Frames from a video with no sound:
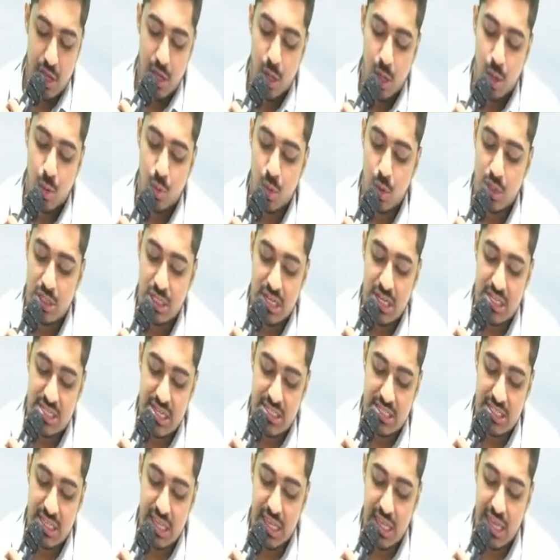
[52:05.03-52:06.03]
Question is
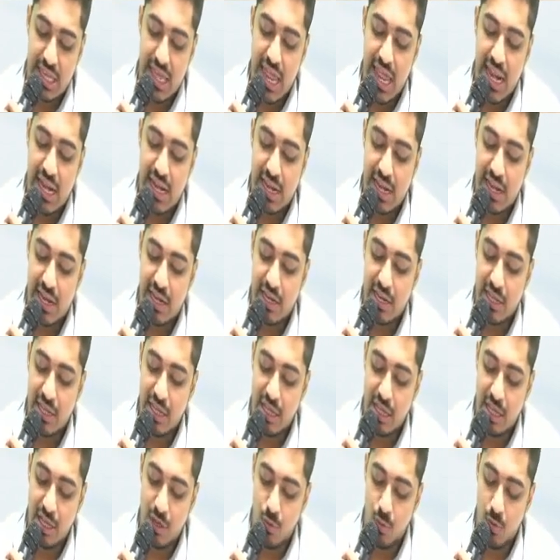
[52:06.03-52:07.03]
asking, calculate
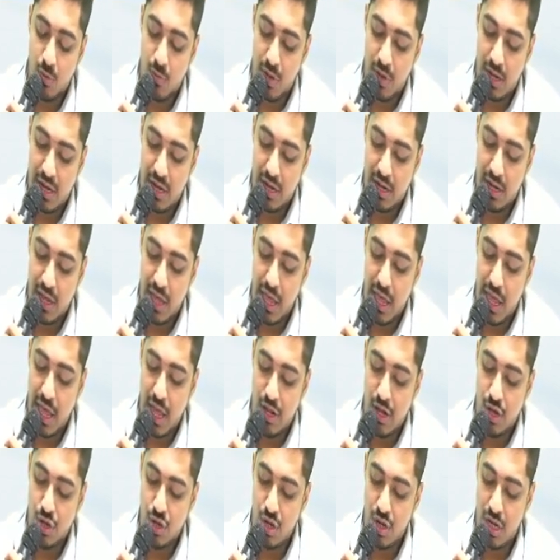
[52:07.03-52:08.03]
equivalent
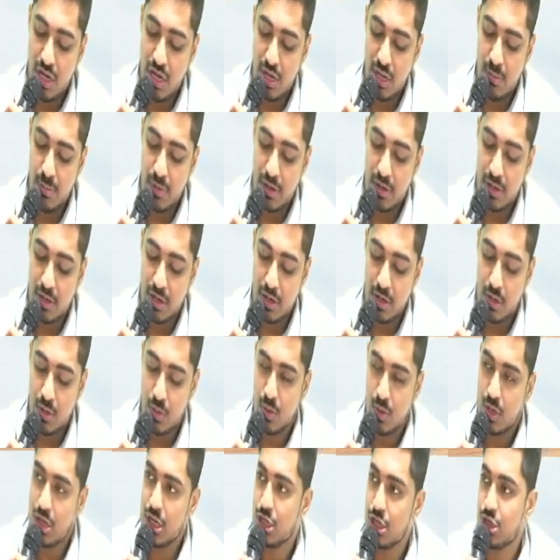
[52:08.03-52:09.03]
annual labor
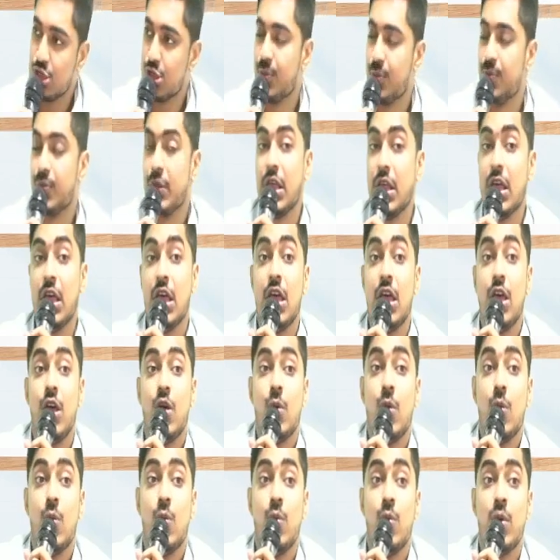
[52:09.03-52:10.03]
turnover ratio.
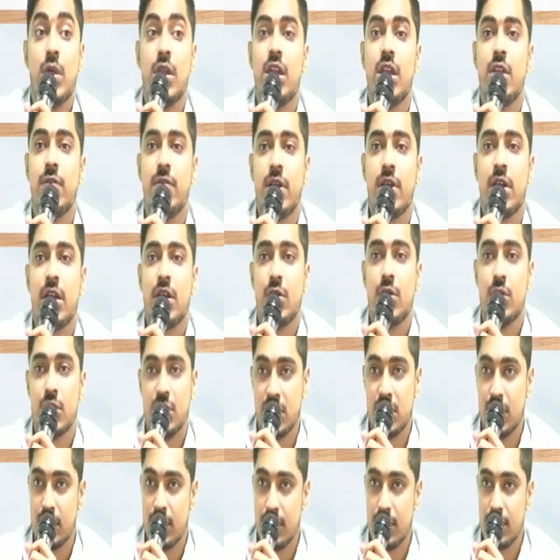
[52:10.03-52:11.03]
Very difficult question.
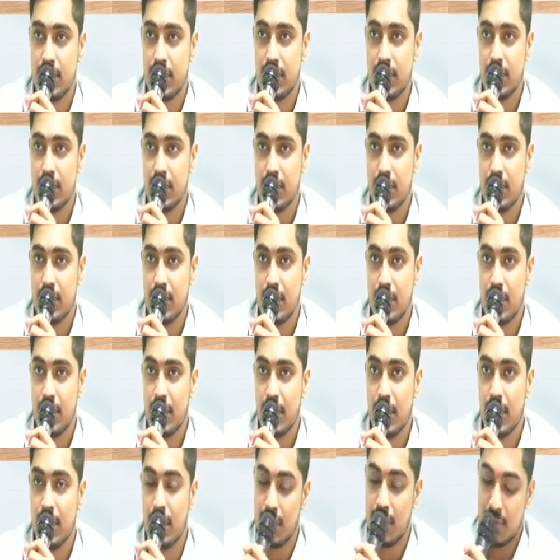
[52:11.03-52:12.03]

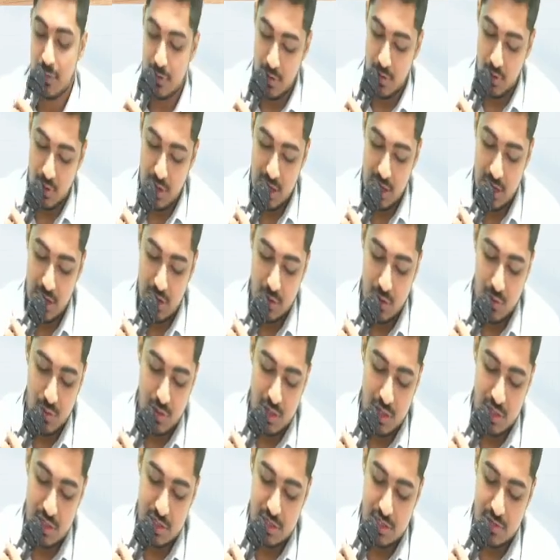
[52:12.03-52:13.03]
Okay, look at
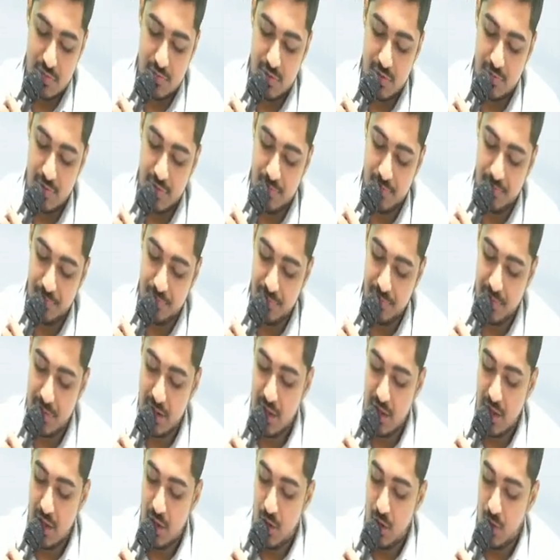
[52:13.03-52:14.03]
this, everyone.
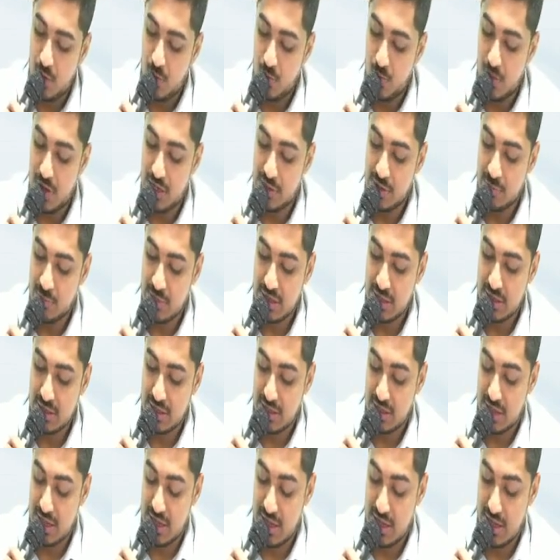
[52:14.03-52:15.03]
1 month
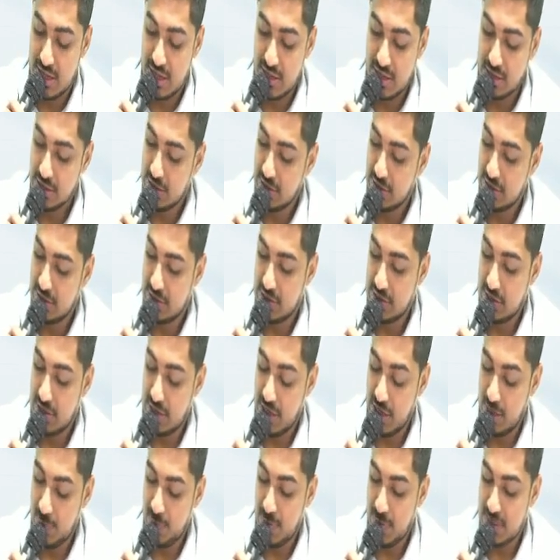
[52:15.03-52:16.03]
na
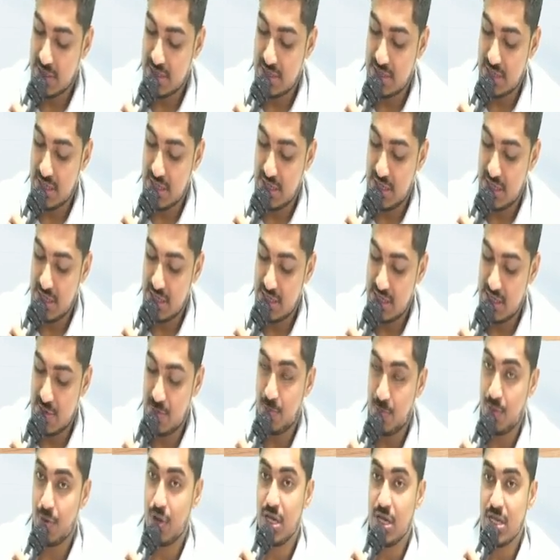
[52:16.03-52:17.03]
3%
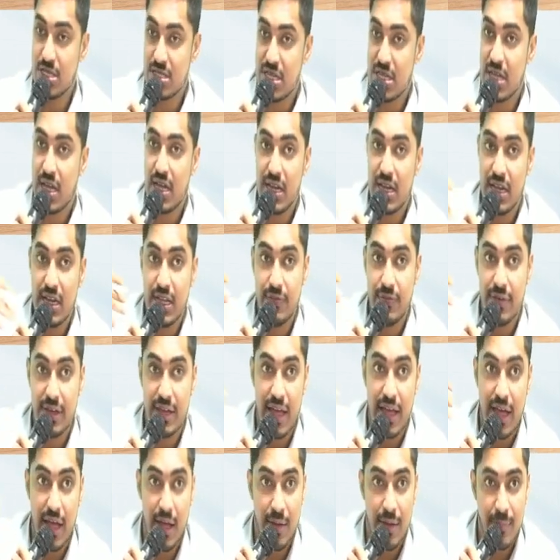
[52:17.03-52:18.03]
employees are leaving.
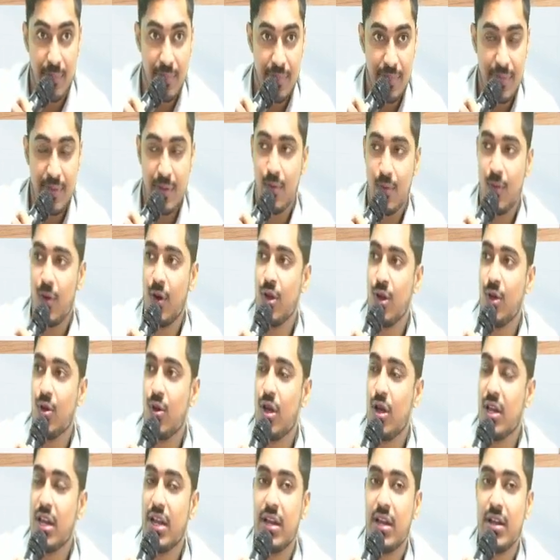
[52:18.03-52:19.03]
What do you call
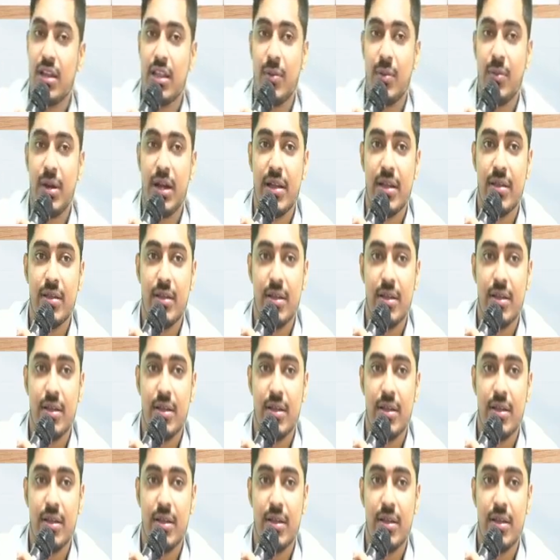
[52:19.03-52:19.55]
it in Tamil?